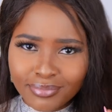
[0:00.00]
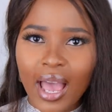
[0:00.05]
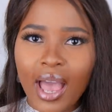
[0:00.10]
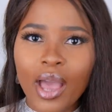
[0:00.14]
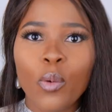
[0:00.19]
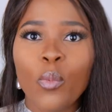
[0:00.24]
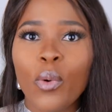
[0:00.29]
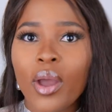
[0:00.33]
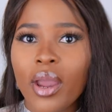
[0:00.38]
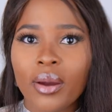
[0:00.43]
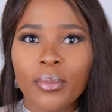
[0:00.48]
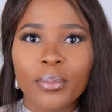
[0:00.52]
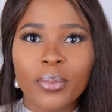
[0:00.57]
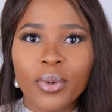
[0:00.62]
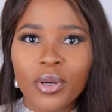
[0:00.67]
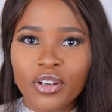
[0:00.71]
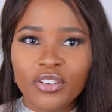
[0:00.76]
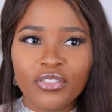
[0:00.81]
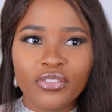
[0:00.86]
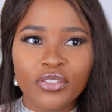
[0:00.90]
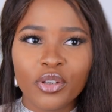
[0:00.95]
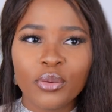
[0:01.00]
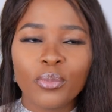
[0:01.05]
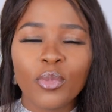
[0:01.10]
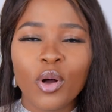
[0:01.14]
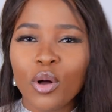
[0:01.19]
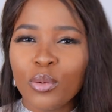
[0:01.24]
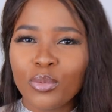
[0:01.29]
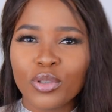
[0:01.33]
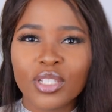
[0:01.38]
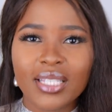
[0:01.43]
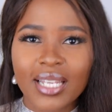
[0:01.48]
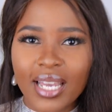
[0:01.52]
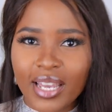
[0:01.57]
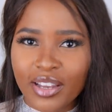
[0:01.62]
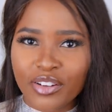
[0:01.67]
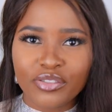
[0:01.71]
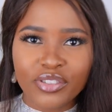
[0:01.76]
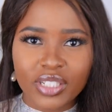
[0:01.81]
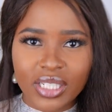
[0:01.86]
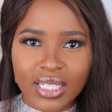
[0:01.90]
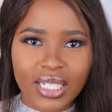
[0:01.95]
I wear perfume almost
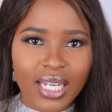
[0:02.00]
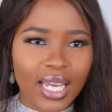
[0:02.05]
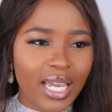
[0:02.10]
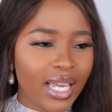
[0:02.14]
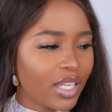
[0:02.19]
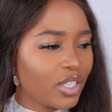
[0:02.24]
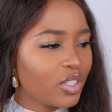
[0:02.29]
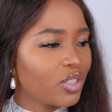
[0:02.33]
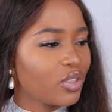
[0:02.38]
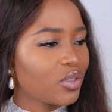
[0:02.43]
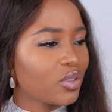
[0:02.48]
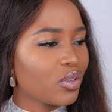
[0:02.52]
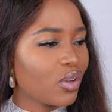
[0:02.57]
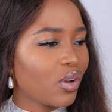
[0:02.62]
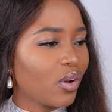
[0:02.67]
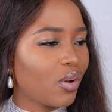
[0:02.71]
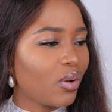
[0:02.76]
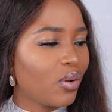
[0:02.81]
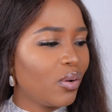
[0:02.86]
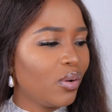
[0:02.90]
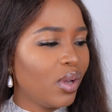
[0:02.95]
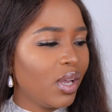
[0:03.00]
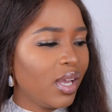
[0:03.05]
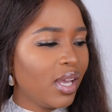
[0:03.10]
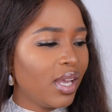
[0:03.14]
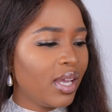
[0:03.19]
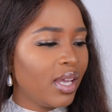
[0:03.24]
every day, so